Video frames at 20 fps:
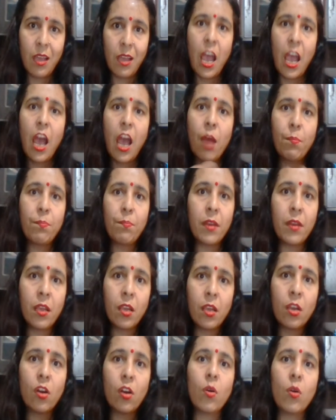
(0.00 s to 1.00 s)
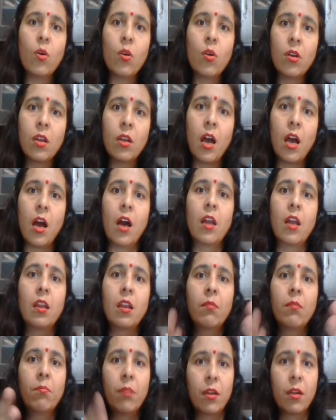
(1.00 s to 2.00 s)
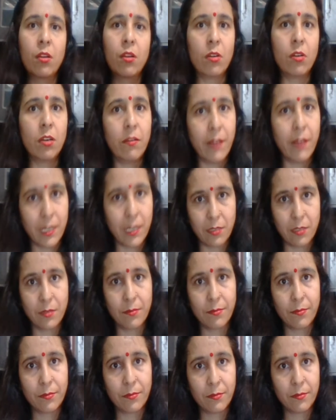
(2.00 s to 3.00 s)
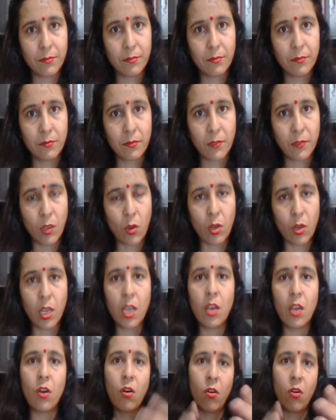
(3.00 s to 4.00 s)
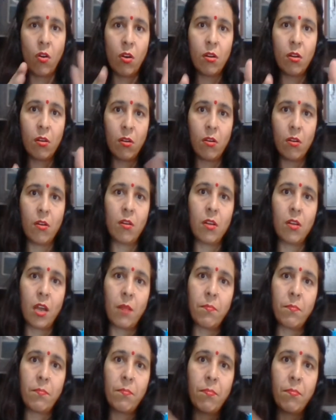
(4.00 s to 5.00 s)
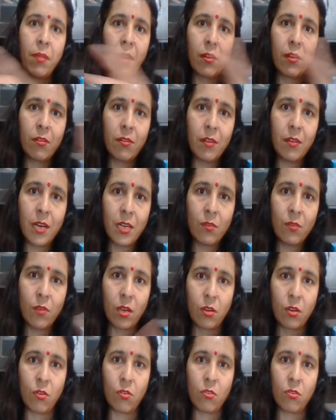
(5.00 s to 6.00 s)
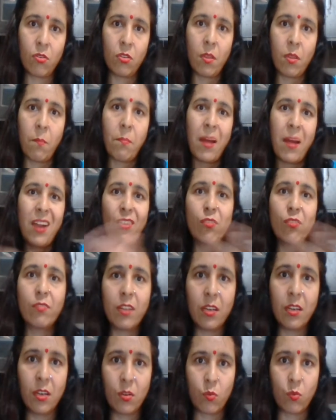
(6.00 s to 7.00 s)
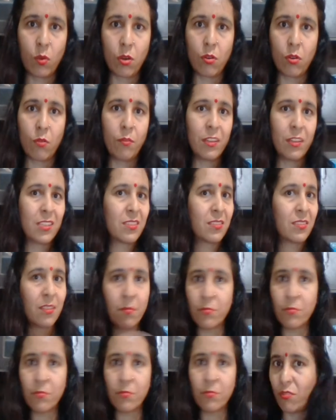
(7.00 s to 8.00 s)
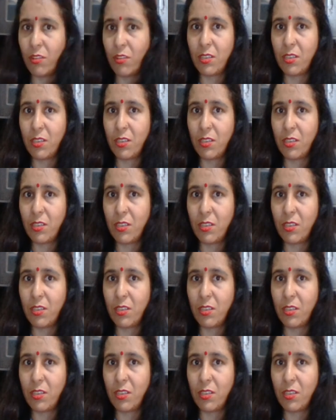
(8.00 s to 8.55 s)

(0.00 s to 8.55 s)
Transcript: happening on our particular device, okay, or on our particular network, or the part of the network, or with some services.